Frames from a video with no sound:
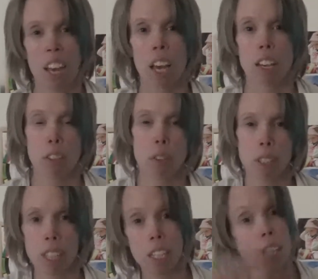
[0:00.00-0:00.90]
Excuse
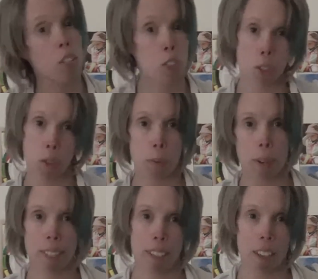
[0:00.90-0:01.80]
any ninjas you
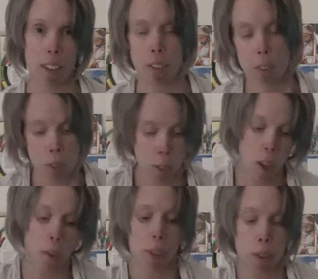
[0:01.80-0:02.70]
might see
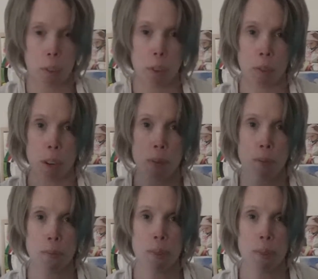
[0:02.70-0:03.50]
coming through the frame.